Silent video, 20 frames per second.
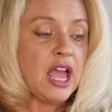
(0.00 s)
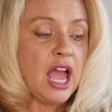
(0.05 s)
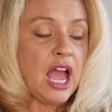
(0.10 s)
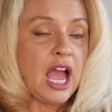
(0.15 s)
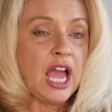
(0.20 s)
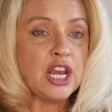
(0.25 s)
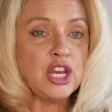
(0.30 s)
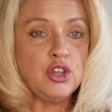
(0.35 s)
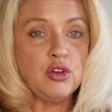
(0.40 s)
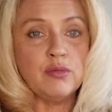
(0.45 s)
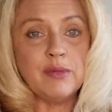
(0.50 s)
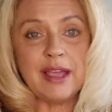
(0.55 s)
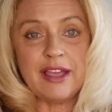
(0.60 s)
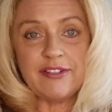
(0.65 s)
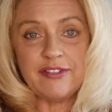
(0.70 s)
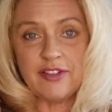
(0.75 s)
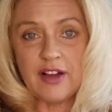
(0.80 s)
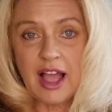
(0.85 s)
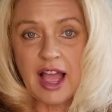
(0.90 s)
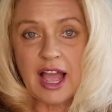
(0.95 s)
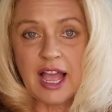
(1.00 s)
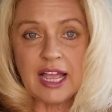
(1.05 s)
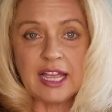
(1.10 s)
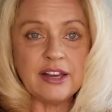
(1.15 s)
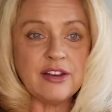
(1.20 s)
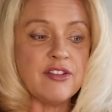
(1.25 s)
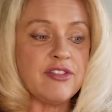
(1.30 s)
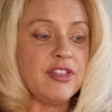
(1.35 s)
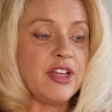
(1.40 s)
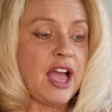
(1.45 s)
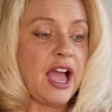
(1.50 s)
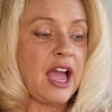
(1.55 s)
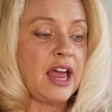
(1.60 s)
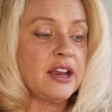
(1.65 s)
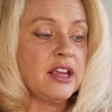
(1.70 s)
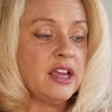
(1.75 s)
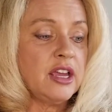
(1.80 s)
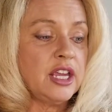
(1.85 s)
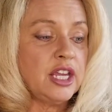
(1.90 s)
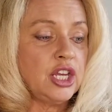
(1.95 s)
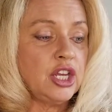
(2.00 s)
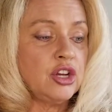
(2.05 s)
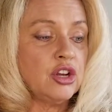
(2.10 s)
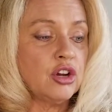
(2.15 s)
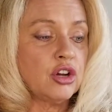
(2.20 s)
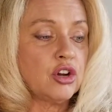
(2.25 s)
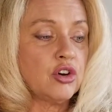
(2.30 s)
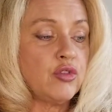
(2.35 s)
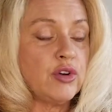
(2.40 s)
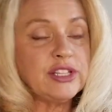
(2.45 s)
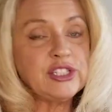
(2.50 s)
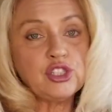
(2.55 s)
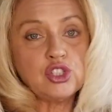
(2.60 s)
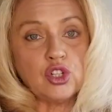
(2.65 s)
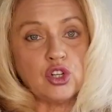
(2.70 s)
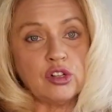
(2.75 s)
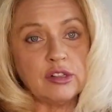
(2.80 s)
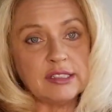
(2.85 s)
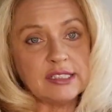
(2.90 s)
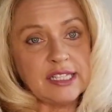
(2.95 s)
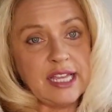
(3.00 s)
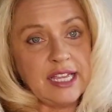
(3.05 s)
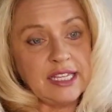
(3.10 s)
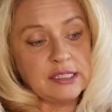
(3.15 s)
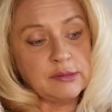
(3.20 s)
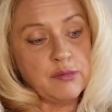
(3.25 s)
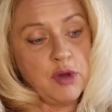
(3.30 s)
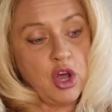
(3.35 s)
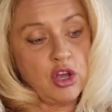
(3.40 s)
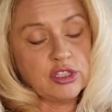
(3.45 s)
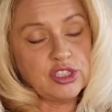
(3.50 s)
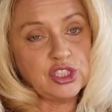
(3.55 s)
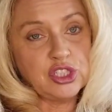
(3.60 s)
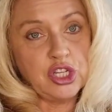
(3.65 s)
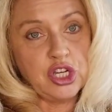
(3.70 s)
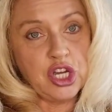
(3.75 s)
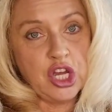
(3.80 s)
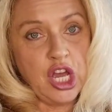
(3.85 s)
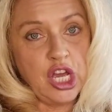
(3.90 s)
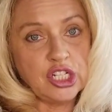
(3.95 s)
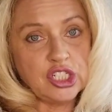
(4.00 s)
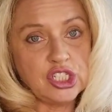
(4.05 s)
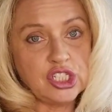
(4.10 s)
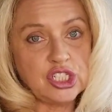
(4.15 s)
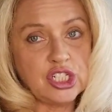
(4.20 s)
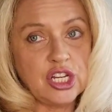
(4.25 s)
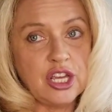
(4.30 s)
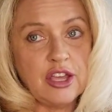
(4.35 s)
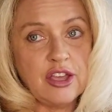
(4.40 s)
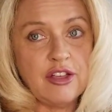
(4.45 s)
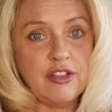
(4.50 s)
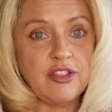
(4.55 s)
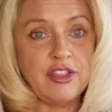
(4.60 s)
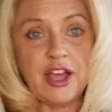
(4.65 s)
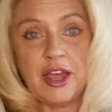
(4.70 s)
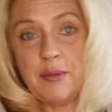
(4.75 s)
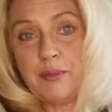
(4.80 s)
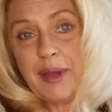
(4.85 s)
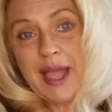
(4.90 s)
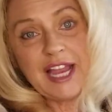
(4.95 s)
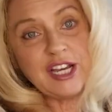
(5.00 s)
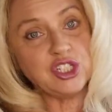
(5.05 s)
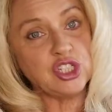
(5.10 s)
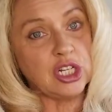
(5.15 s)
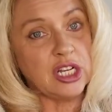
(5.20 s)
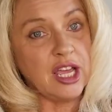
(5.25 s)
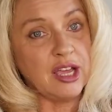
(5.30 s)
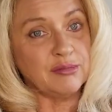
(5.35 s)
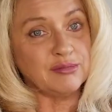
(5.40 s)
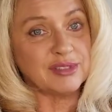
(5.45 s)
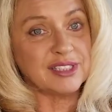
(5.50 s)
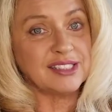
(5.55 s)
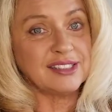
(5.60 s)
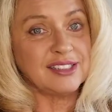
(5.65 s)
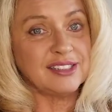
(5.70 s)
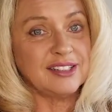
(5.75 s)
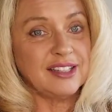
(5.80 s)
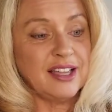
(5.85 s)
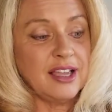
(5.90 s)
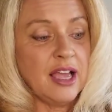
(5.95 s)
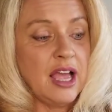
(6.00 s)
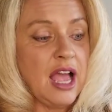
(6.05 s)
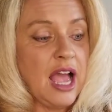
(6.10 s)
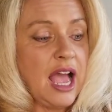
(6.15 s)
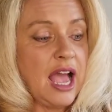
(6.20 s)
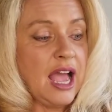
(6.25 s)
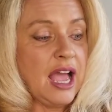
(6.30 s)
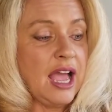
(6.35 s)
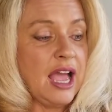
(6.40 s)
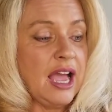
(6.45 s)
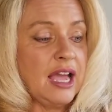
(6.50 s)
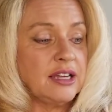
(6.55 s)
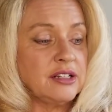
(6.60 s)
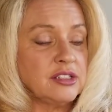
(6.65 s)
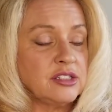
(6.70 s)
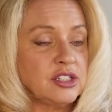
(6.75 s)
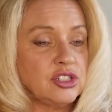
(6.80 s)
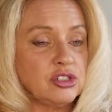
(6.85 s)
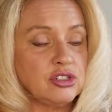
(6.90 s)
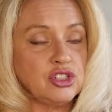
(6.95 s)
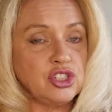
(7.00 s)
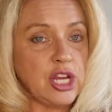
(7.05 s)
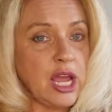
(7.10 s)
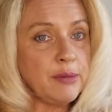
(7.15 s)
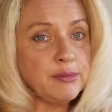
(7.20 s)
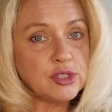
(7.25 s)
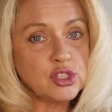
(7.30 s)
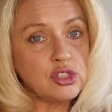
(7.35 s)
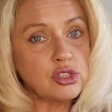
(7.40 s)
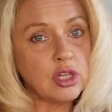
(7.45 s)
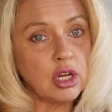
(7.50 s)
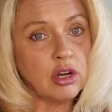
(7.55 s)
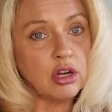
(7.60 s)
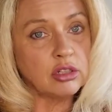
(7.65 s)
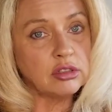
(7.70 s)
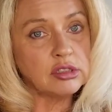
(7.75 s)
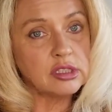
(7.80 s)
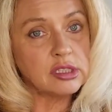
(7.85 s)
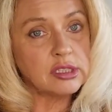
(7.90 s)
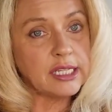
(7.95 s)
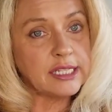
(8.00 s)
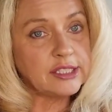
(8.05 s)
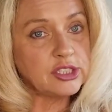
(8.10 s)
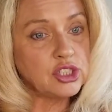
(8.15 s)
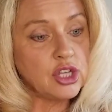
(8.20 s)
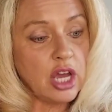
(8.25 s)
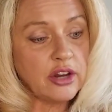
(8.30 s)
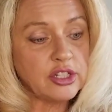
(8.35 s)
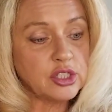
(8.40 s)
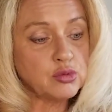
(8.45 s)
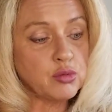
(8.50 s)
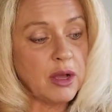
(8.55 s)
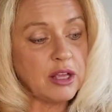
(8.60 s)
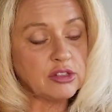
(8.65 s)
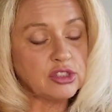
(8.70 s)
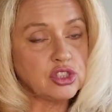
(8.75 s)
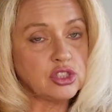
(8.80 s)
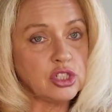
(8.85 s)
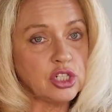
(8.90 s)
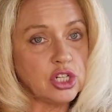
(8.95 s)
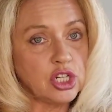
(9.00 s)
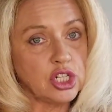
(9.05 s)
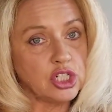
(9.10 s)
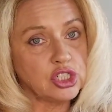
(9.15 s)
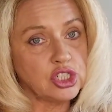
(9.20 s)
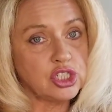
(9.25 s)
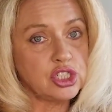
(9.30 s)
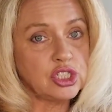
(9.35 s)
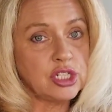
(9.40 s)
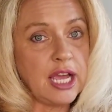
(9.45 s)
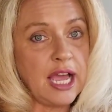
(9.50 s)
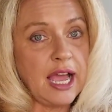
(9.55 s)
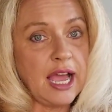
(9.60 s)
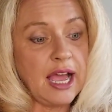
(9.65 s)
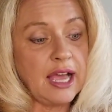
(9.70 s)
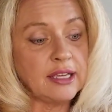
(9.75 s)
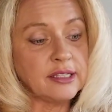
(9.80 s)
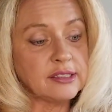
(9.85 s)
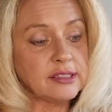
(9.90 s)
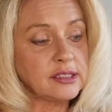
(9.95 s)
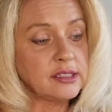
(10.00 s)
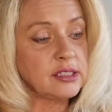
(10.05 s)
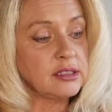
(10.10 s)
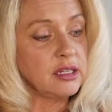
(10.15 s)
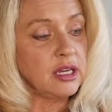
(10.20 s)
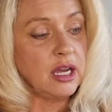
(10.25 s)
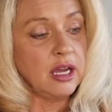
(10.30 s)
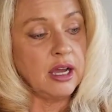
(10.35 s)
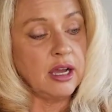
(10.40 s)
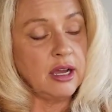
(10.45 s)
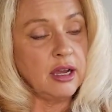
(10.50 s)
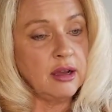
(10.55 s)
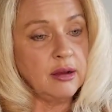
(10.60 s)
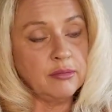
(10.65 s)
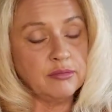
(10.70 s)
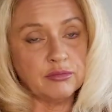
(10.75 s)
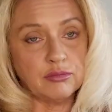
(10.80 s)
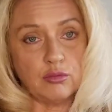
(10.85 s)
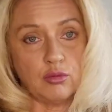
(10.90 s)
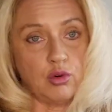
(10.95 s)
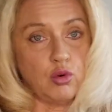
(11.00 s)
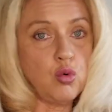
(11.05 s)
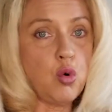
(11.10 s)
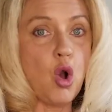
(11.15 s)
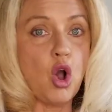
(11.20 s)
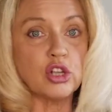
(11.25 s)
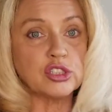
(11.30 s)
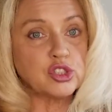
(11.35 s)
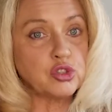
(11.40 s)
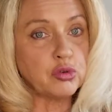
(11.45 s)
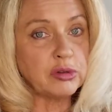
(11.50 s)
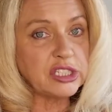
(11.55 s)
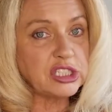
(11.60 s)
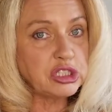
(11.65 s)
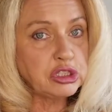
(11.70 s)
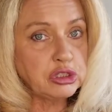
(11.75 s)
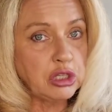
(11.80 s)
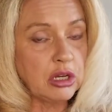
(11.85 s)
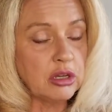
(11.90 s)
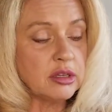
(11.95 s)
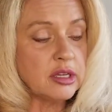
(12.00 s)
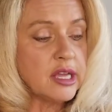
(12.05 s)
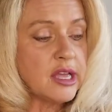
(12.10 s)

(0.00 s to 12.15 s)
And you may find that, you know, crystals is more searched than pendulums. And gemstones is not as well searched as quartz crystal.